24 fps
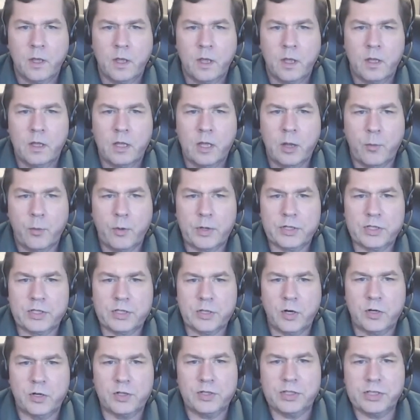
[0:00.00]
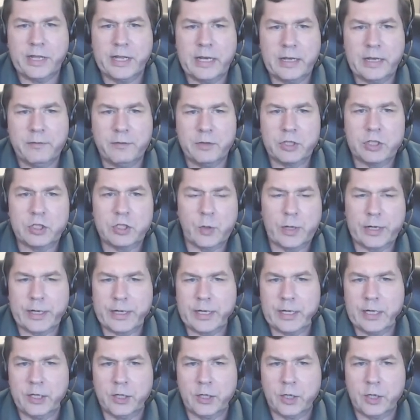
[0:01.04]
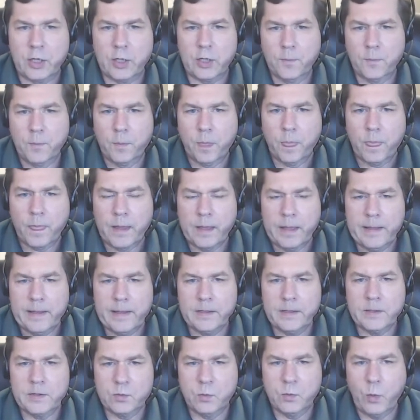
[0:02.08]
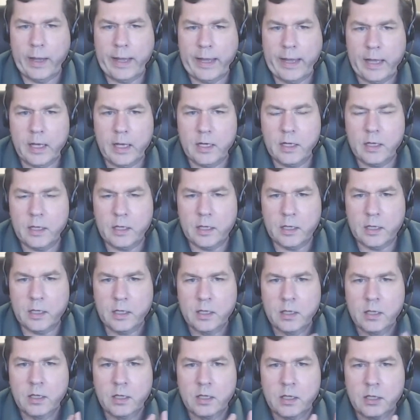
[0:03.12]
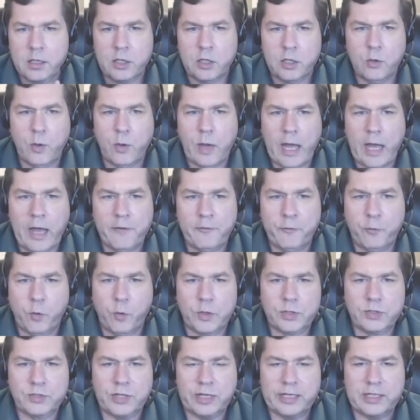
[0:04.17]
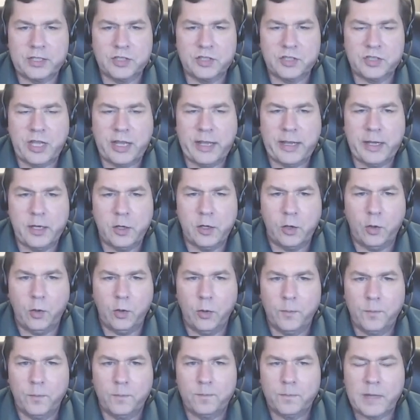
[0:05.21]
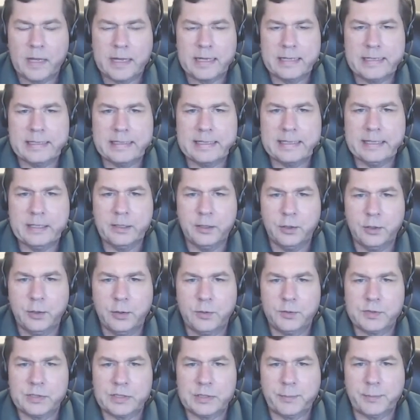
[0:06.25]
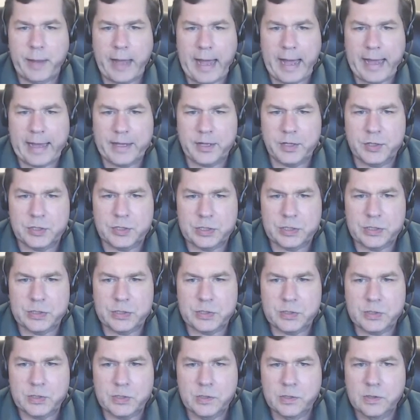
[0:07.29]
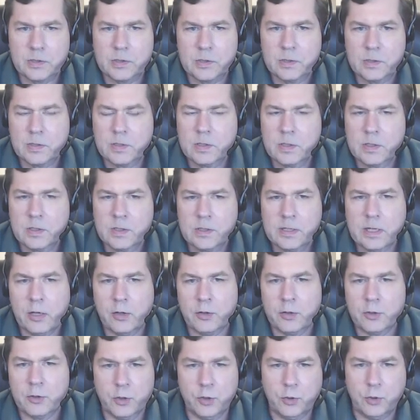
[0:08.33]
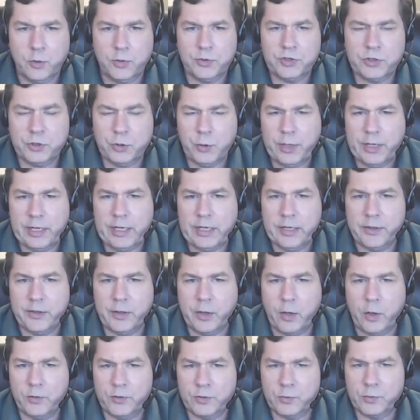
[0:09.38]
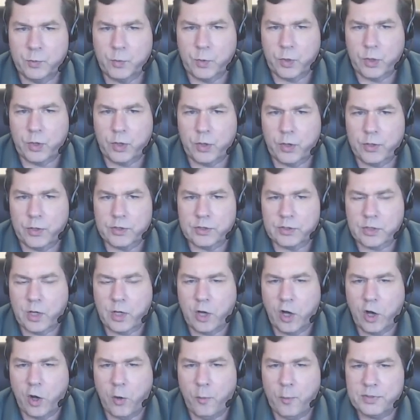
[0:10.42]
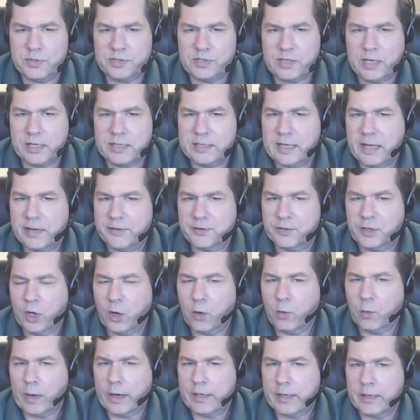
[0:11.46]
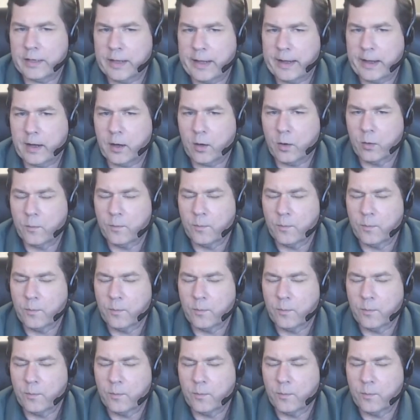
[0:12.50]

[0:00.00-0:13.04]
Now, where it starts to get even trickier is when you have words like sale, deals, and packages. Now, Google's treating those words almost identical right now,